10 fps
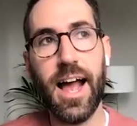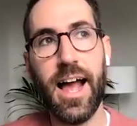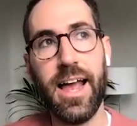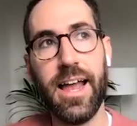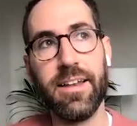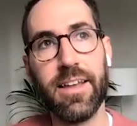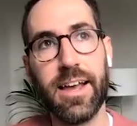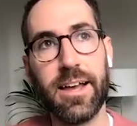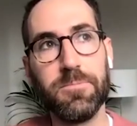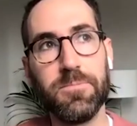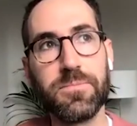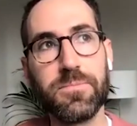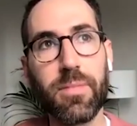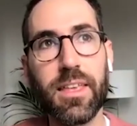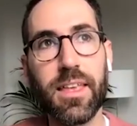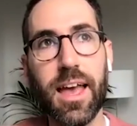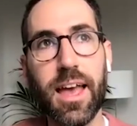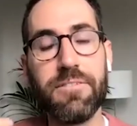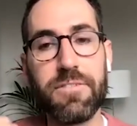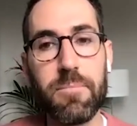And um,
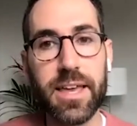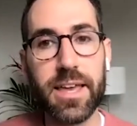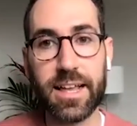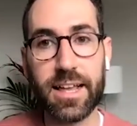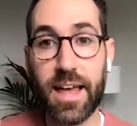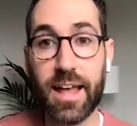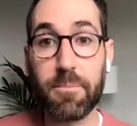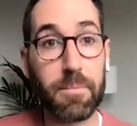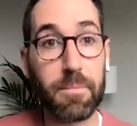and for me like that